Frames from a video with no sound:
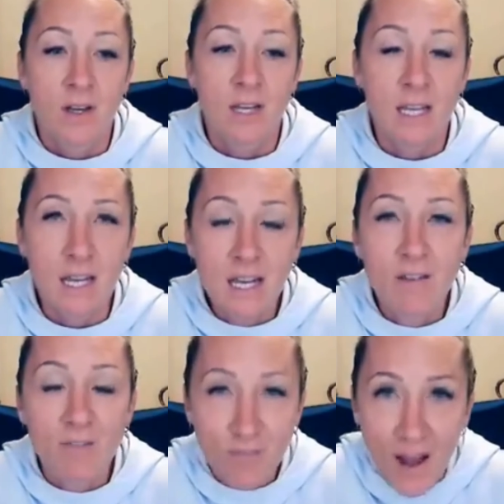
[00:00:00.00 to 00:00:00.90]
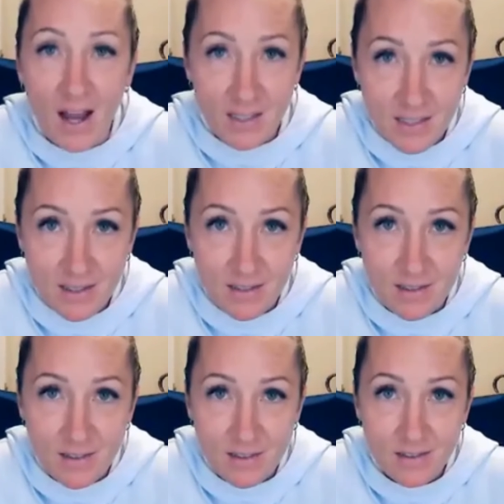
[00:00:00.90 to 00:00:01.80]
Eating fat
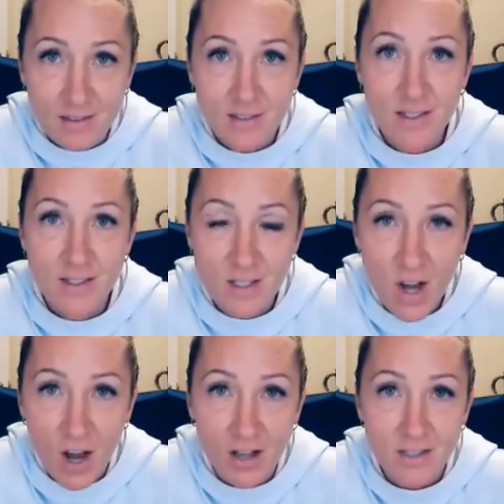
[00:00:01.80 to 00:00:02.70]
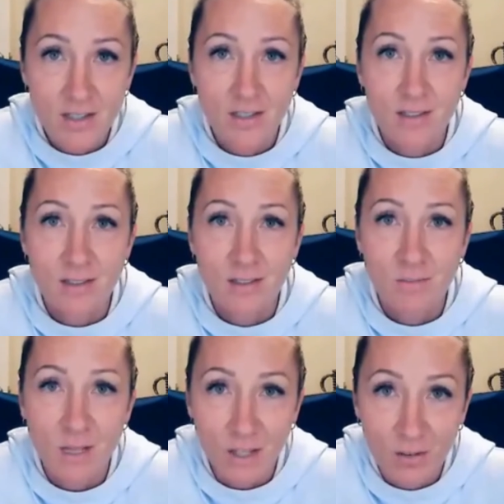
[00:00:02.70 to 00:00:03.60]
does not
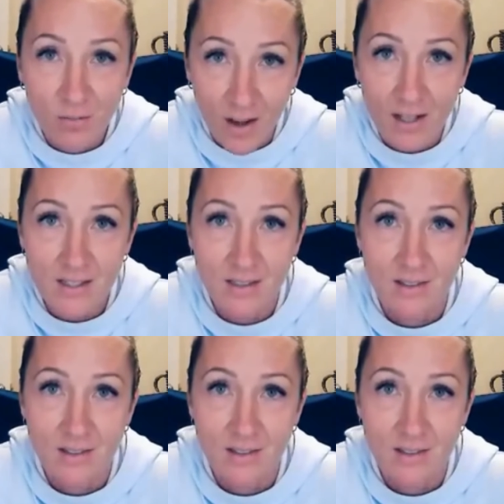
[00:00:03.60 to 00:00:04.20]
make you fat.